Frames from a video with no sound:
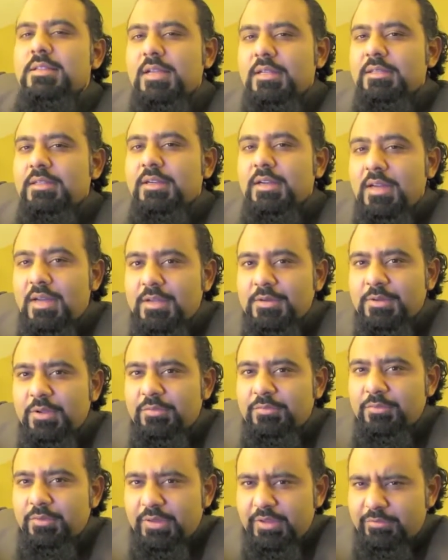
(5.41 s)
Nader Khan
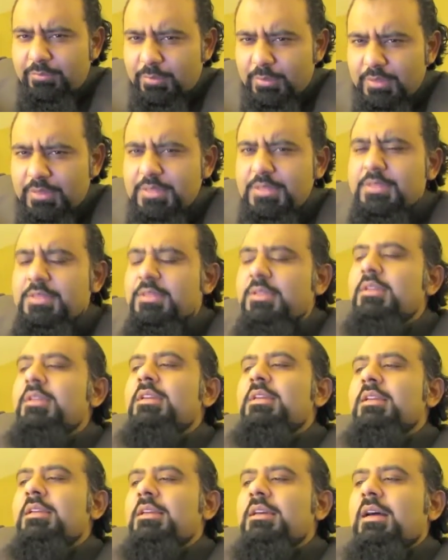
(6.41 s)
of Relief Works.
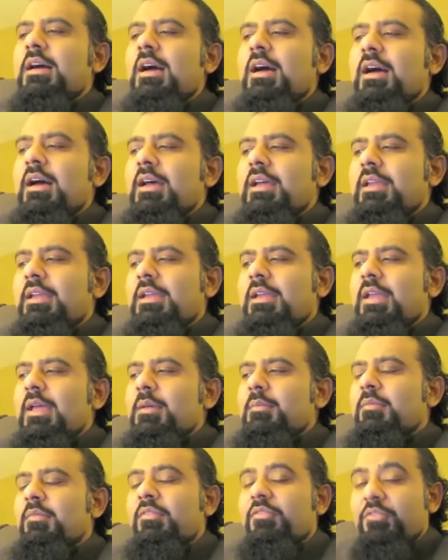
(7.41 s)
I
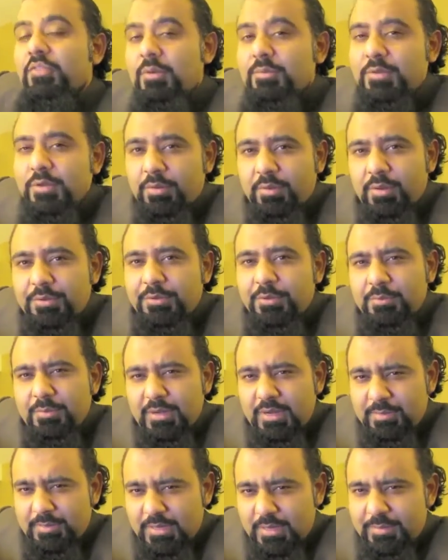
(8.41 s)
am from Toronto, but
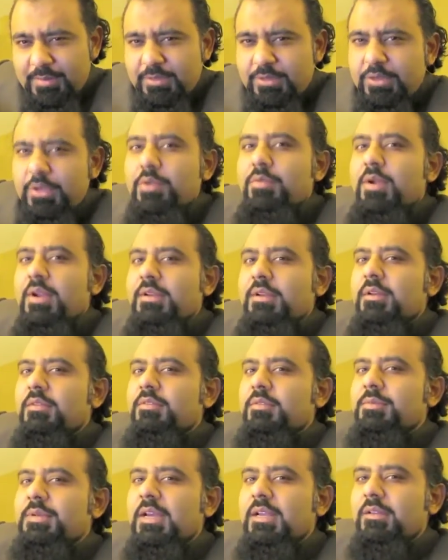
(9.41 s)
I'm coming to you right now
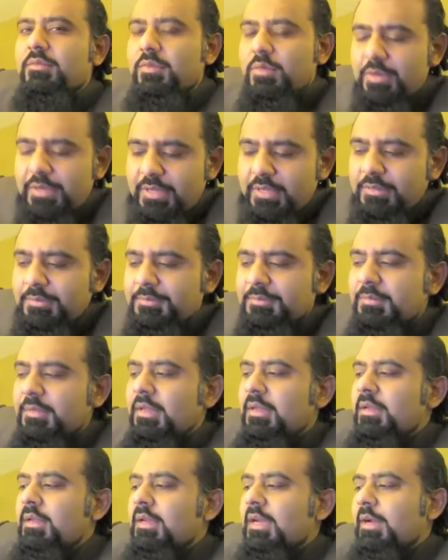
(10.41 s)
from California.
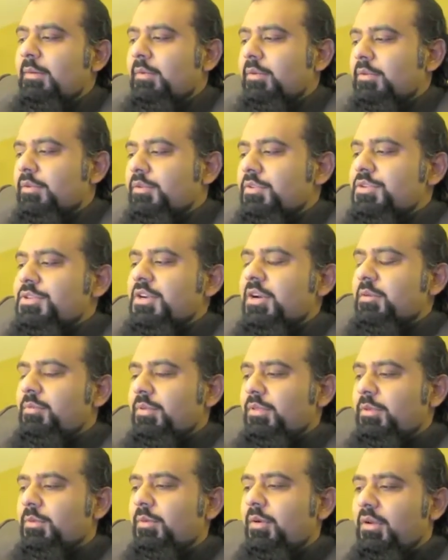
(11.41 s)
I wanted to share
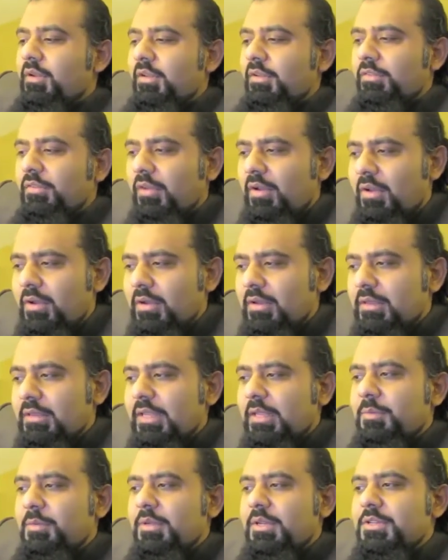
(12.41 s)
with you all a song
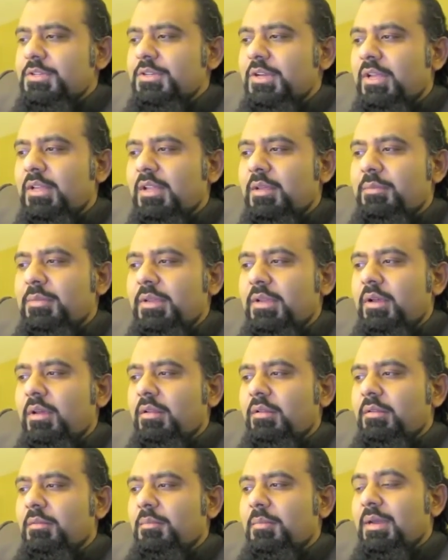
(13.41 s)
that will, inshallah, be
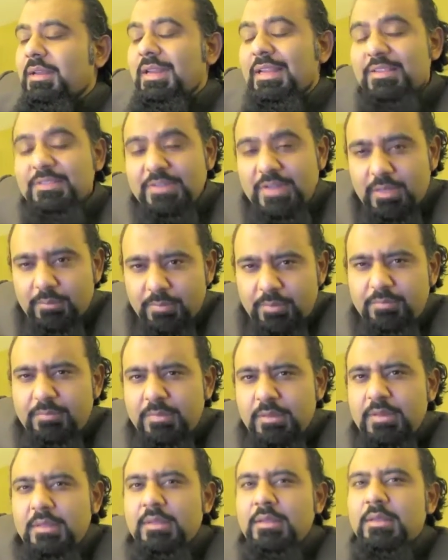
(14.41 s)
on my next album.
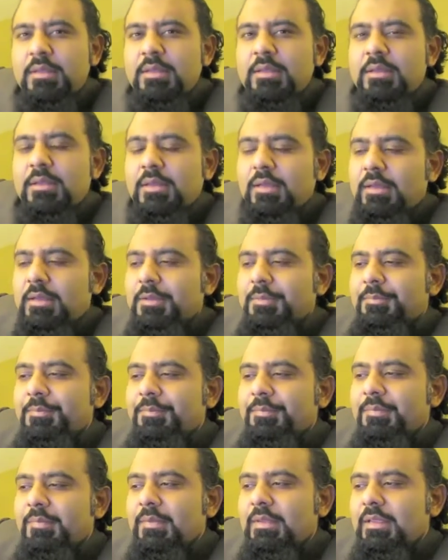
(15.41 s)

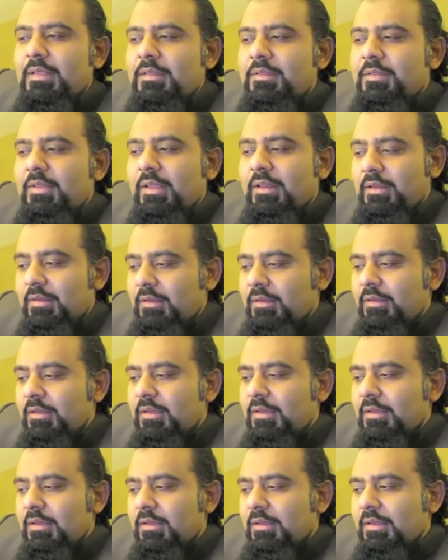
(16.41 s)
Um, it's an,
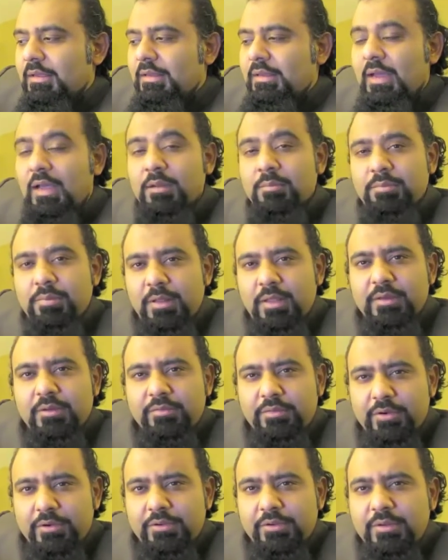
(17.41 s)
uh, an unplugged
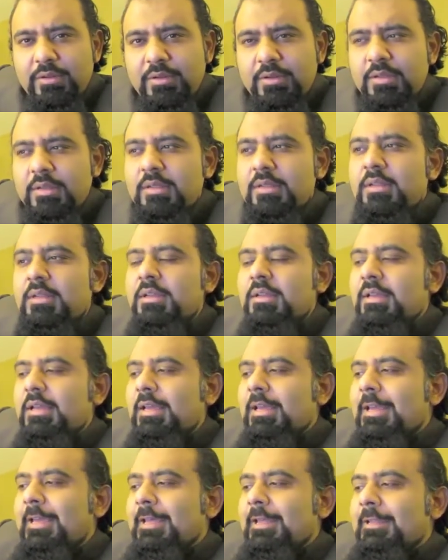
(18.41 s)
version.
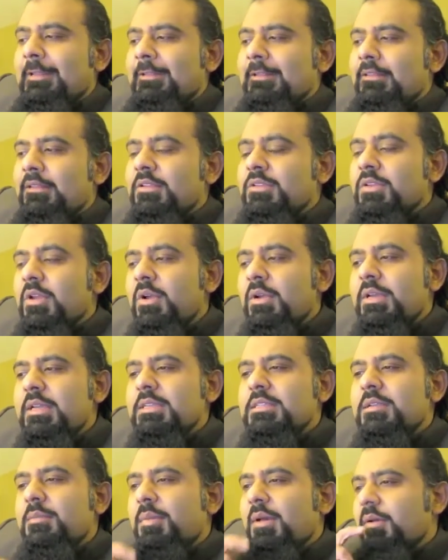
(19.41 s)
And the song
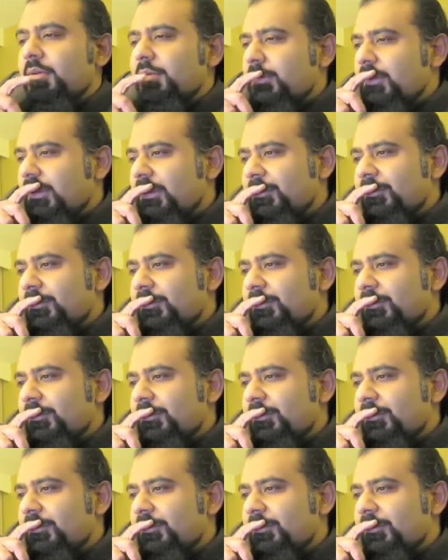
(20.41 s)
is about